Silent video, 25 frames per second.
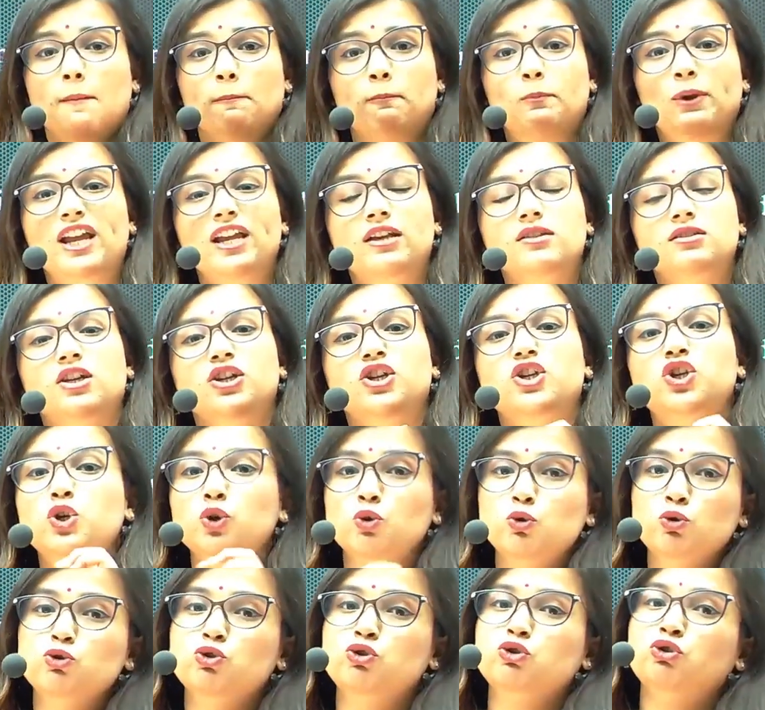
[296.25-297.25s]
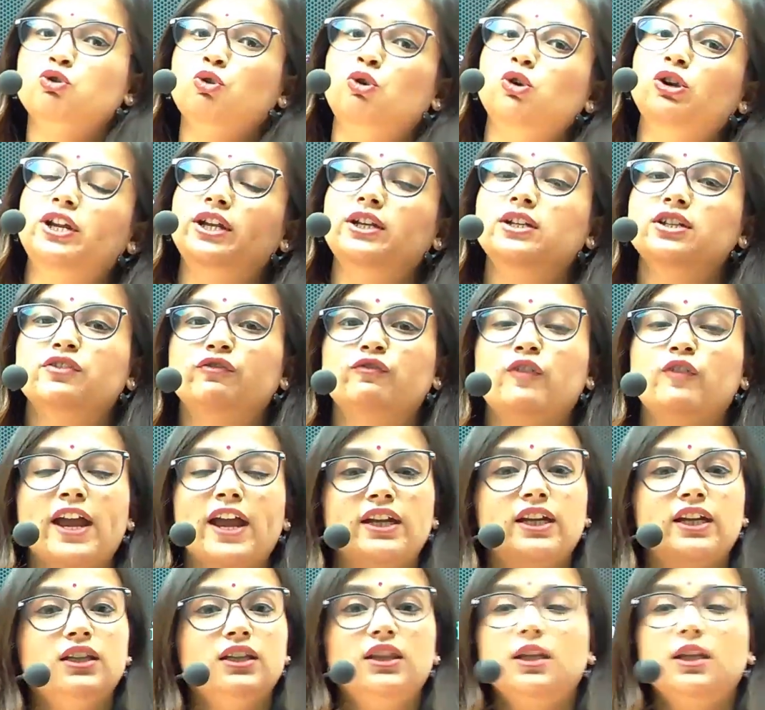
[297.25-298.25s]
plays a huge role in
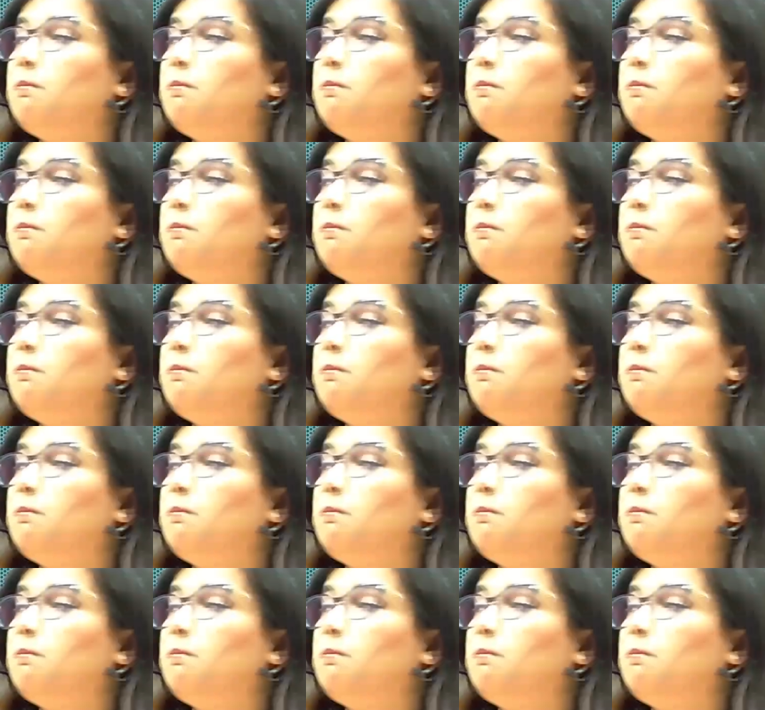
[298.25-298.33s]
defining the